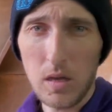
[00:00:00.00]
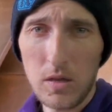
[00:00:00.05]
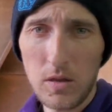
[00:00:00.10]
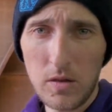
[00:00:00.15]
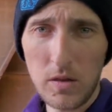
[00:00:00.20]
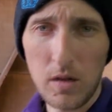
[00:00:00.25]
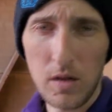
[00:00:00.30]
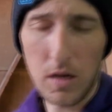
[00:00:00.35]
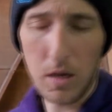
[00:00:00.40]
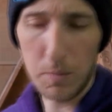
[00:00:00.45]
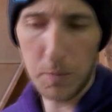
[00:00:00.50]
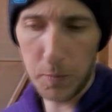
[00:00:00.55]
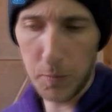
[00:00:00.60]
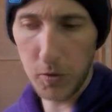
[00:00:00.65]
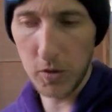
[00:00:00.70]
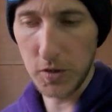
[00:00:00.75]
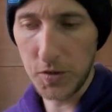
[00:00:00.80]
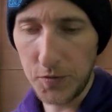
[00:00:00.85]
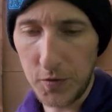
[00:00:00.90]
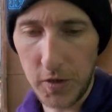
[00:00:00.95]
Did a couple
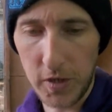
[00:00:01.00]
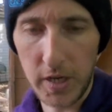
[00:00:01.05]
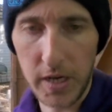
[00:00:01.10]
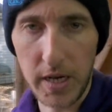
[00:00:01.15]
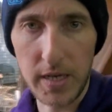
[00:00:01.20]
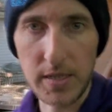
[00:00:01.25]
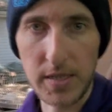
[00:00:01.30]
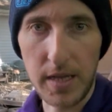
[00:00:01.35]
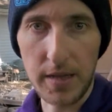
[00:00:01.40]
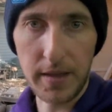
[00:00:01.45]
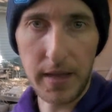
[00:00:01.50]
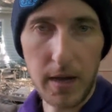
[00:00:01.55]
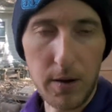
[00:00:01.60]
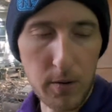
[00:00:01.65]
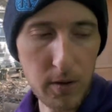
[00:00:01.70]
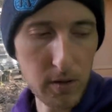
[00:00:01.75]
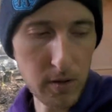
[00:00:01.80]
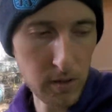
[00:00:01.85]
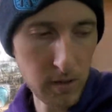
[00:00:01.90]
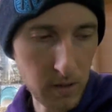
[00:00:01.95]
pulls for you guys on that
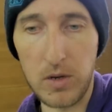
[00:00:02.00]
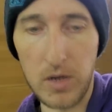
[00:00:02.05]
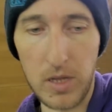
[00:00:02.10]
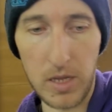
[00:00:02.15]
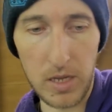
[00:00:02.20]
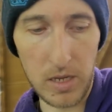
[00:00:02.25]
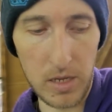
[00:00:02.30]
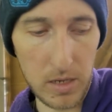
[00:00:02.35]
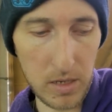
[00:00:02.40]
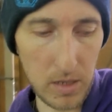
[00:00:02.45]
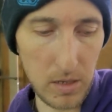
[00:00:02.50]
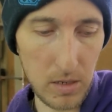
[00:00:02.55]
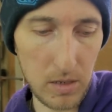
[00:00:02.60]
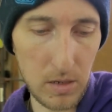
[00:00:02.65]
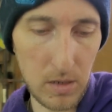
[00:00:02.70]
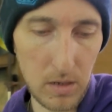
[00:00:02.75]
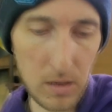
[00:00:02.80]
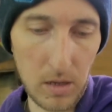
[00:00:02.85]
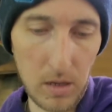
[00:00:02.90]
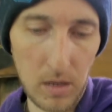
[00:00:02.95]
one, and
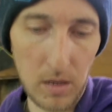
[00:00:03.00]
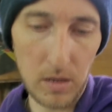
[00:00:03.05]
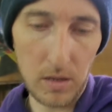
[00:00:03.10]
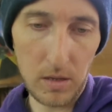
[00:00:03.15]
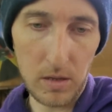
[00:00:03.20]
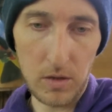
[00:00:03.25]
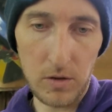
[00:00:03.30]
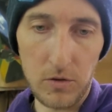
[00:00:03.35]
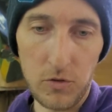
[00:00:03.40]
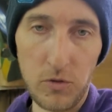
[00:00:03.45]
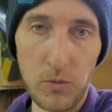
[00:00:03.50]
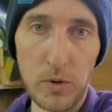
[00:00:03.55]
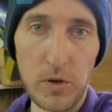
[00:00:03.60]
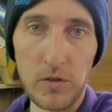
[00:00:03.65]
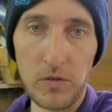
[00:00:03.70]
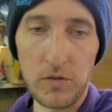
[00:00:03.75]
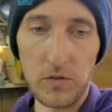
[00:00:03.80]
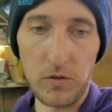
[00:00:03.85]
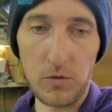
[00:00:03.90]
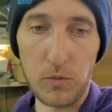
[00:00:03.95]
she's
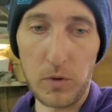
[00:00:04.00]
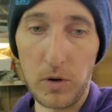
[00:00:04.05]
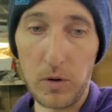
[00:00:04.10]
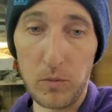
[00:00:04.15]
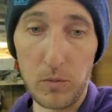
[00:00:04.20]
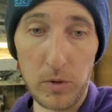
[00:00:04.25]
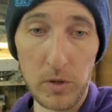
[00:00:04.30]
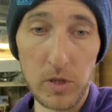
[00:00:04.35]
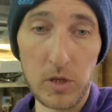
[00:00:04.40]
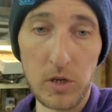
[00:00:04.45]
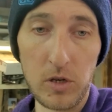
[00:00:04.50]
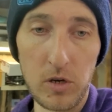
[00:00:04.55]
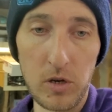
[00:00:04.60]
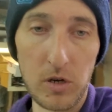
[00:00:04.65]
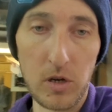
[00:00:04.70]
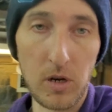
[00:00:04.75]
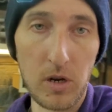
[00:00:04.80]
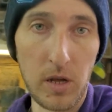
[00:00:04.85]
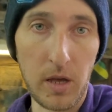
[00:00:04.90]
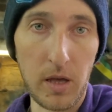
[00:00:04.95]
running really
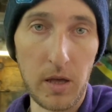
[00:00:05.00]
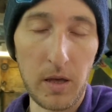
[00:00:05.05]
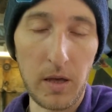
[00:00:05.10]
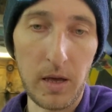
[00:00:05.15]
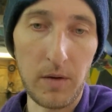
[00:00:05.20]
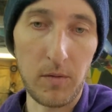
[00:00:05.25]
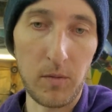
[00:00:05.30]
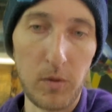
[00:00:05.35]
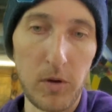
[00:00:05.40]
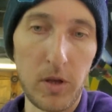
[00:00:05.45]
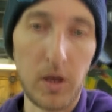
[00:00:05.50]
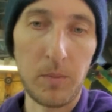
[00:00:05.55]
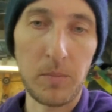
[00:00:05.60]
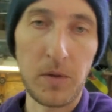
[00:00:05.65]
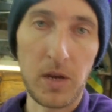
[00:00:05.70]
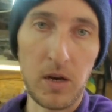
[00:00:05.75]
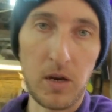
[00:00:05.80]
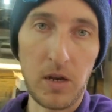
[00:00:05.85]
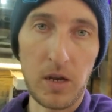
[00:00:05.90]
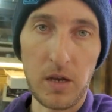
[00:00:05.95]
good. I haven't really
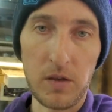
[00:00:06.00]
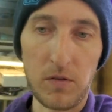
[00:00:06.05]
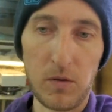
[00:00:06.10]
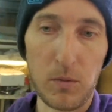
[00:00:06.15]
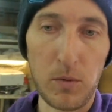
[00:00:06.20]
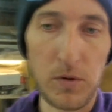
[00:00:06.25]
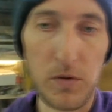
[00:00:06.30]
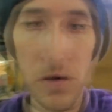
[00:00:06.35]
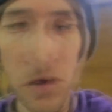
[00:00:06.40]
updated you guys on what's